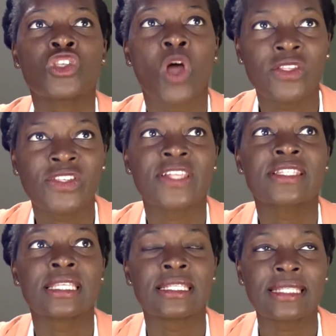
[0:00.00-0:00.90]
taught
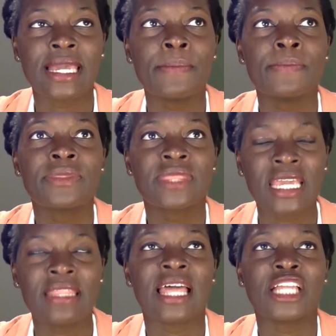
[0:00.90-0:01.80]
us the same
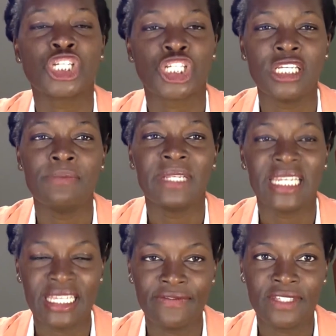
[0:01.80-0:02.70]
thing that she
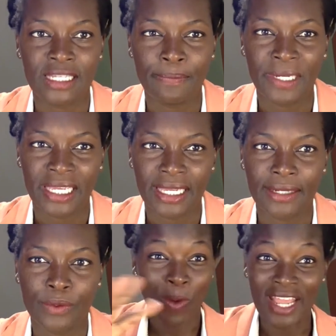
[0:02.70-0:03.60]
believed deeply
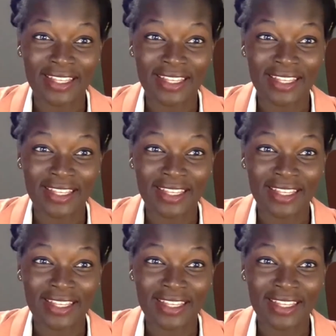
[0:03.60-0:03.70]
in.